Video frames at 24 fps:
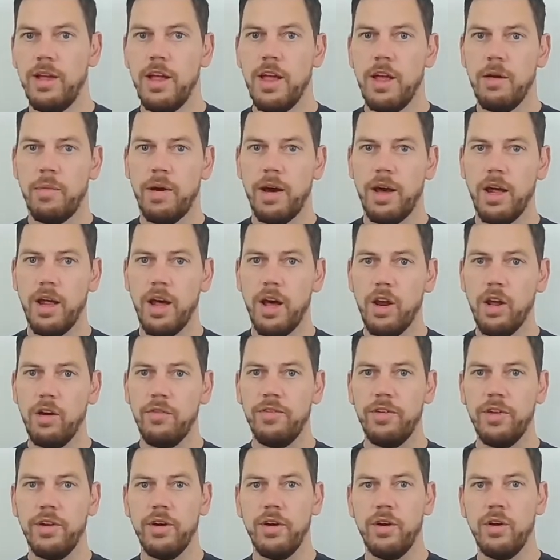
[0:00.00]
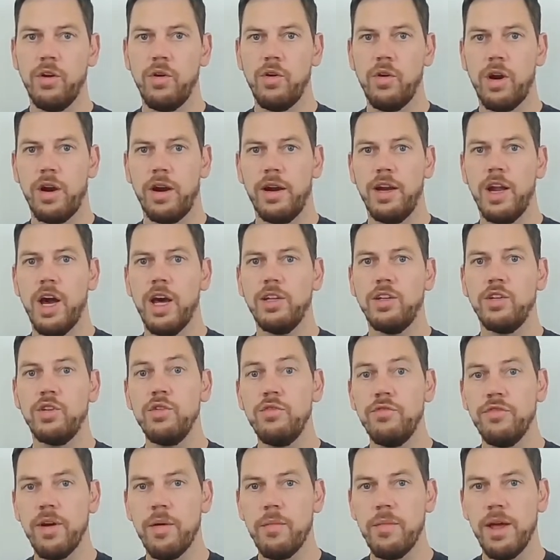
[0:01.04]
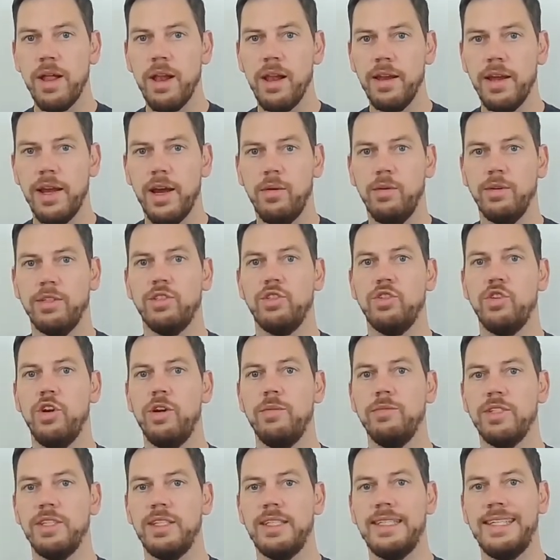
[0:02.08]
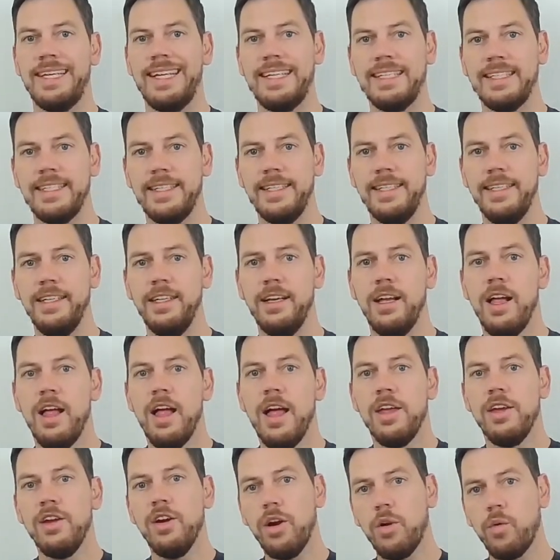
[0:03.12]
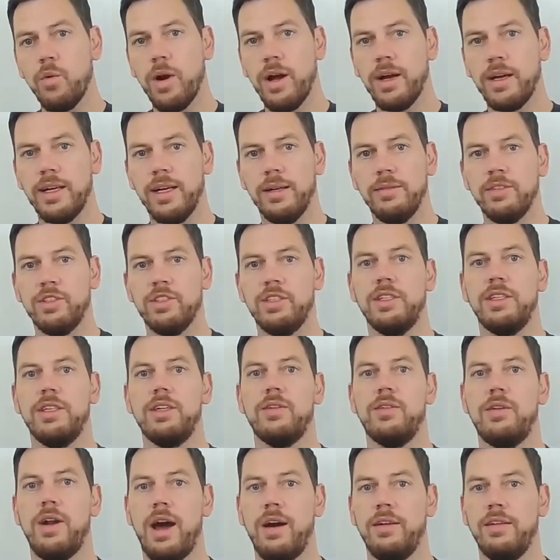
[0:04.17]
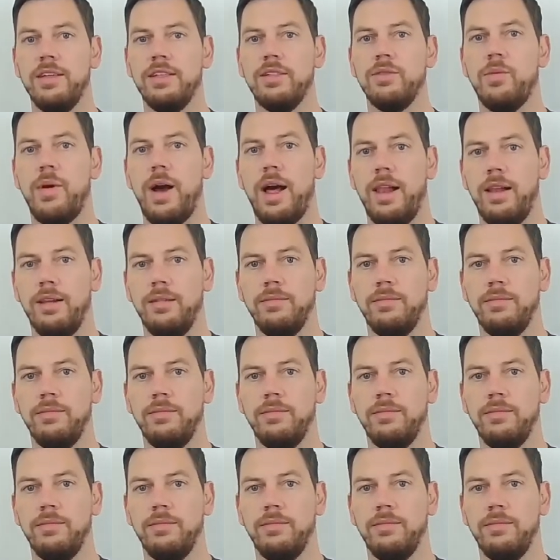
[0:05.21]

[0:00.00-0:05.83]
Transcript: For all of you who are not too familiar with terms in testing, you're welcome to stick around as well.